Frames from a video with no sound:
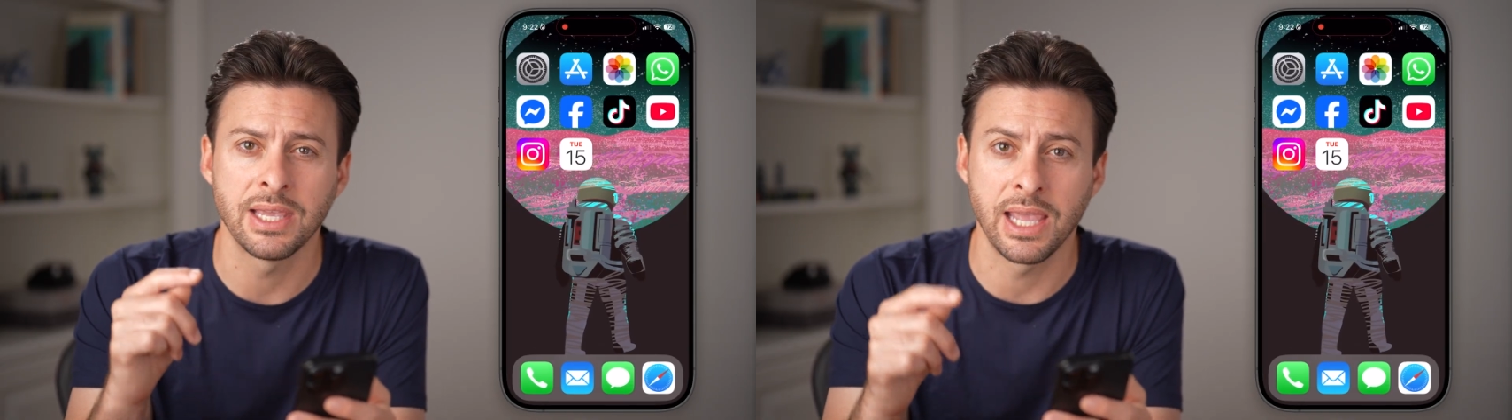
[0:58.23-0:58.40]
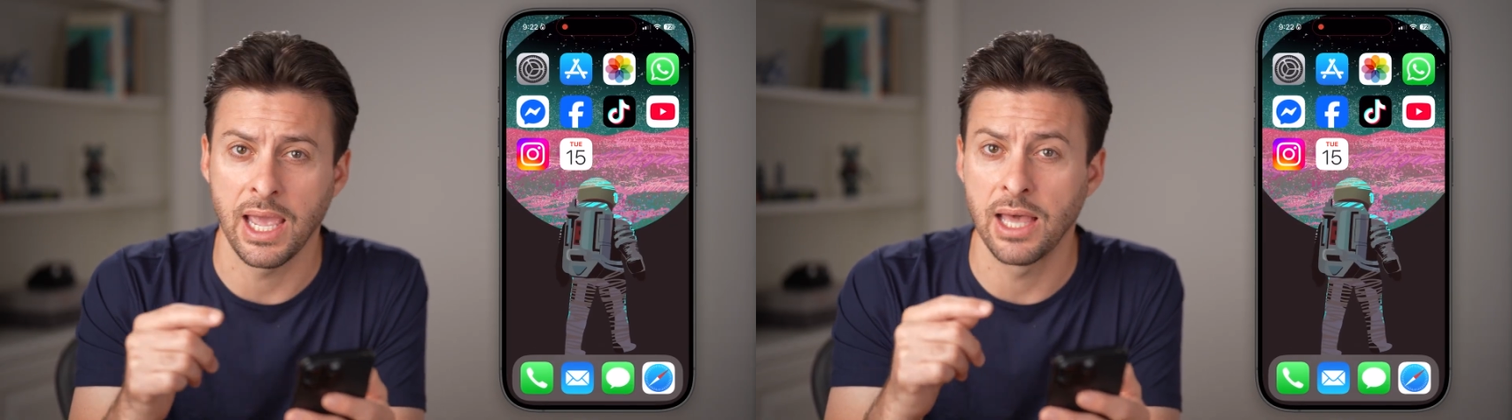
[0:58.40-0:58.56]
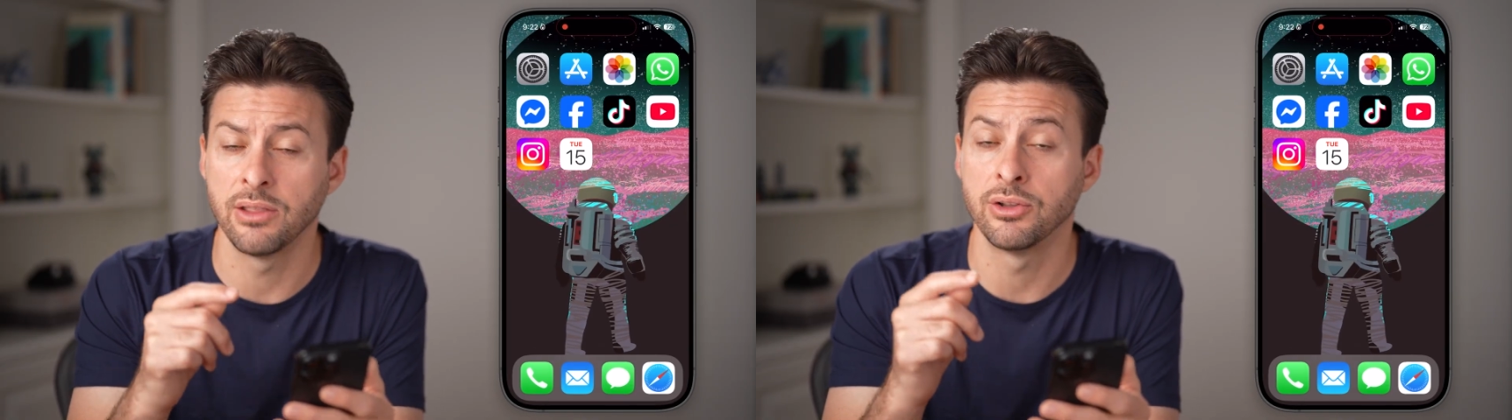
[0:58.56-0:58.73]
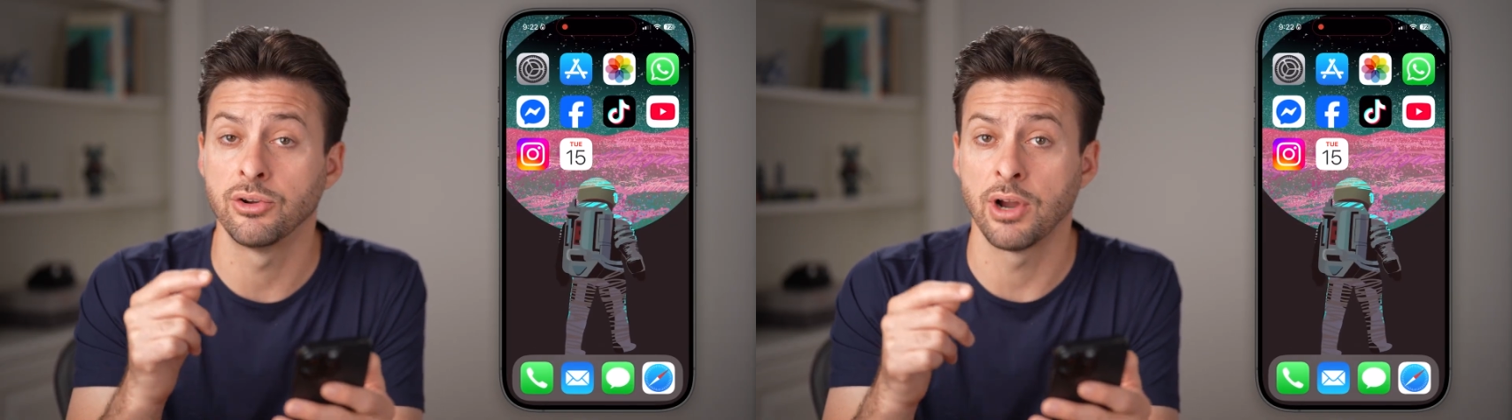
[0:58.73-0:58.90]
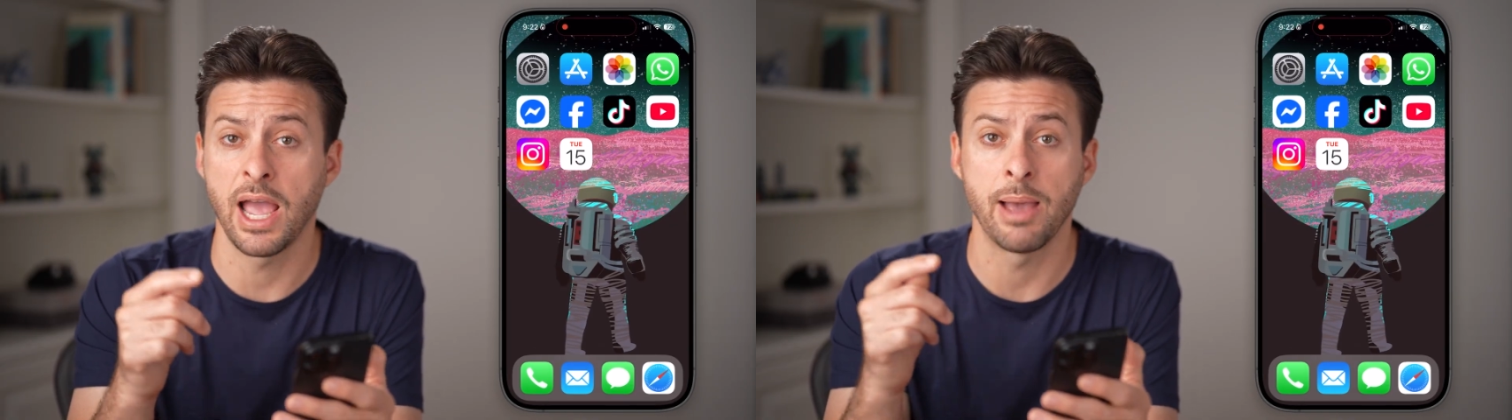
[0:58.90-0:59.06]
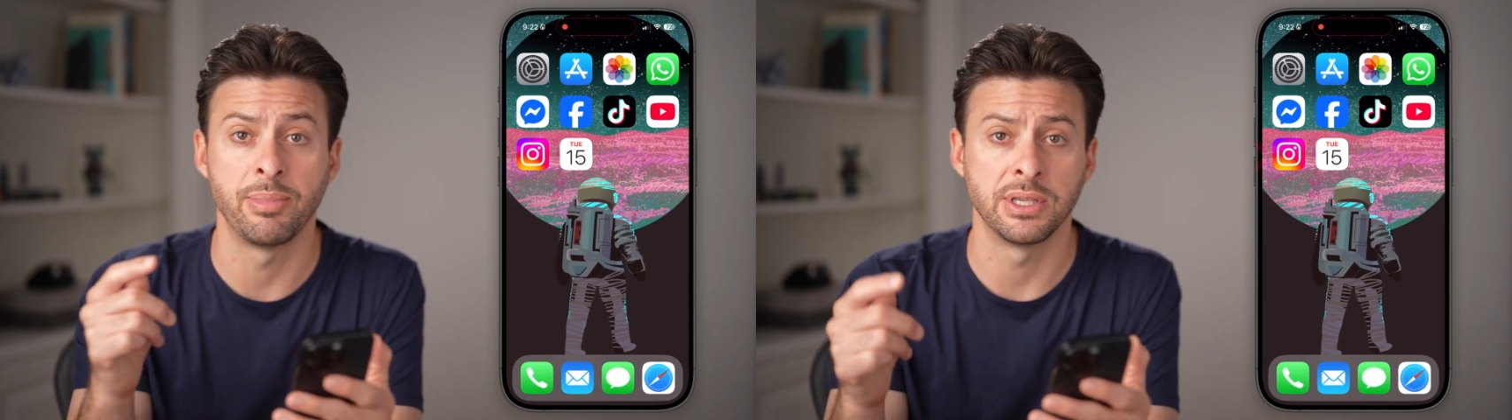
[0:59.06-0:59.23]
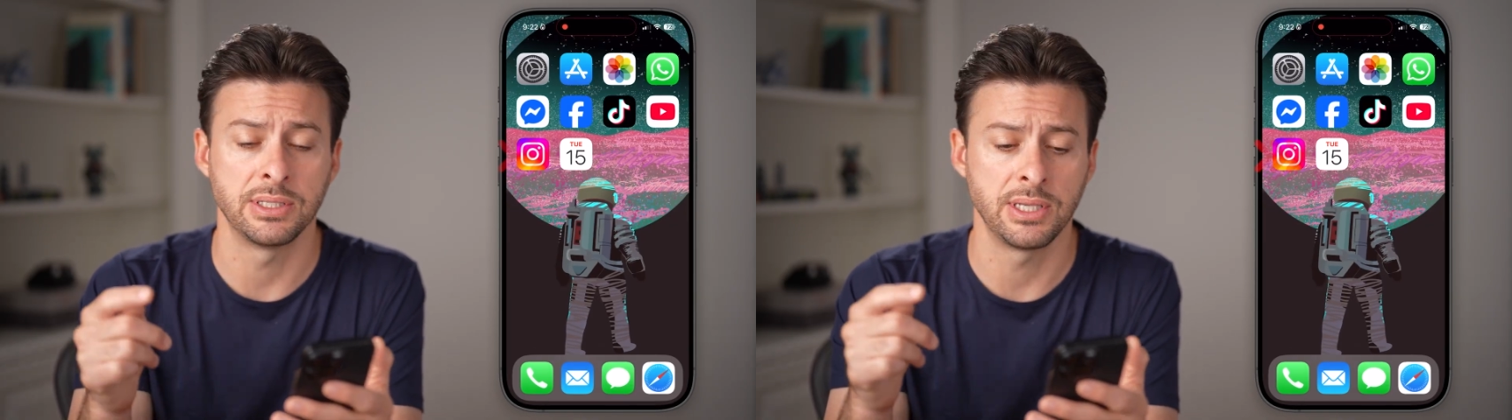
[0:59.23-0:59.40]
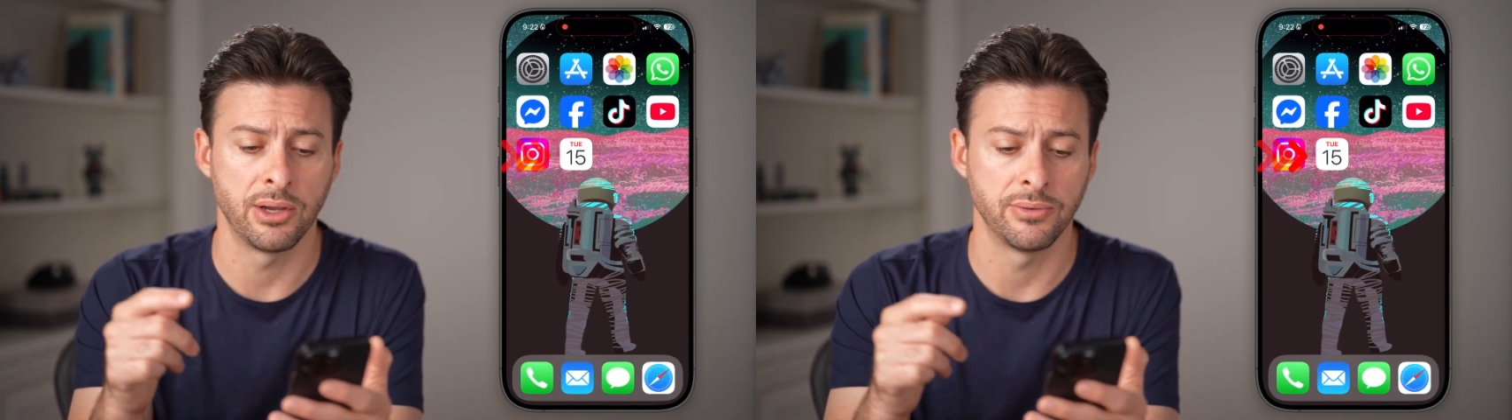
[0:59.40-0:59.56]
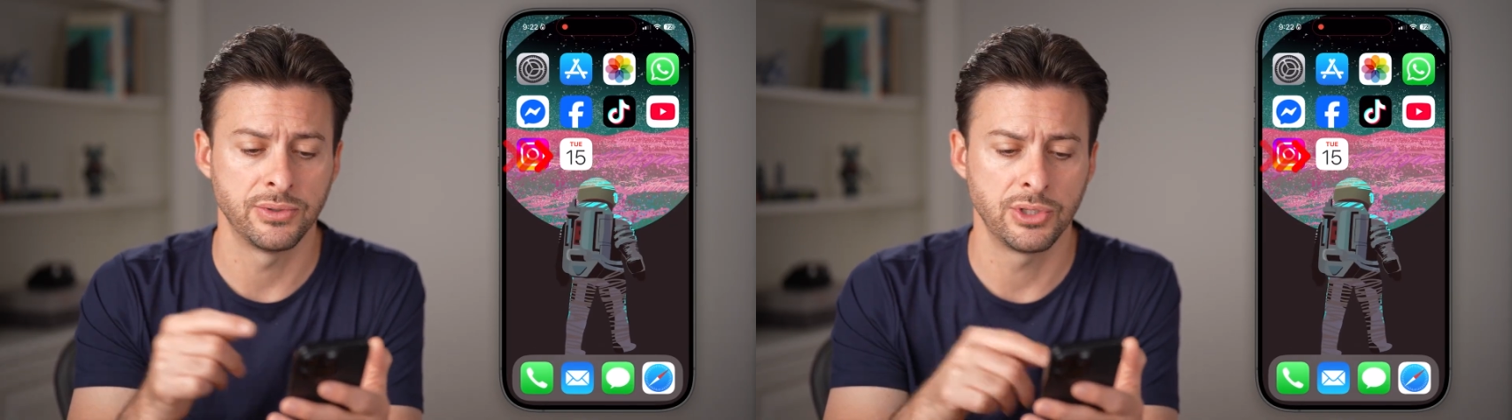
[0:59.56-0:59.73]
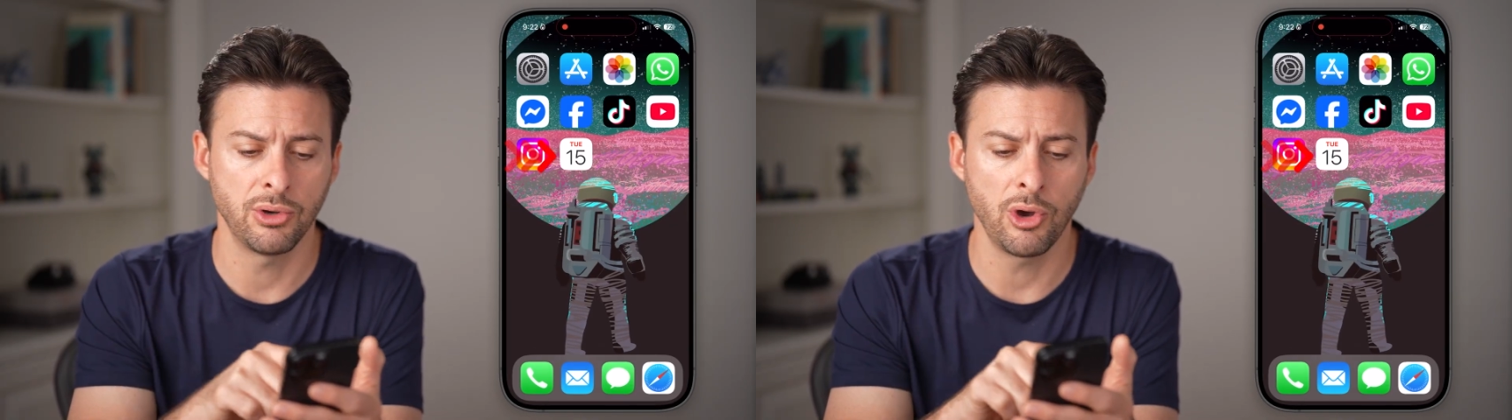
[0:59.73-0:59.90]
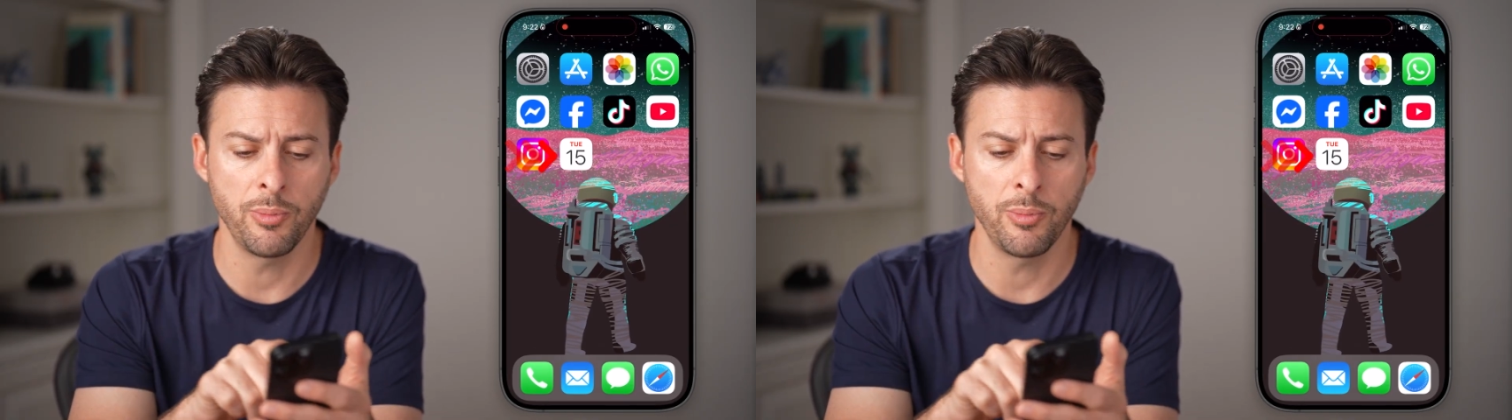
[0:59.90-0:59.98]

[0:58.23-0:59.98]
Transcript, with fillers: calendar app itself. So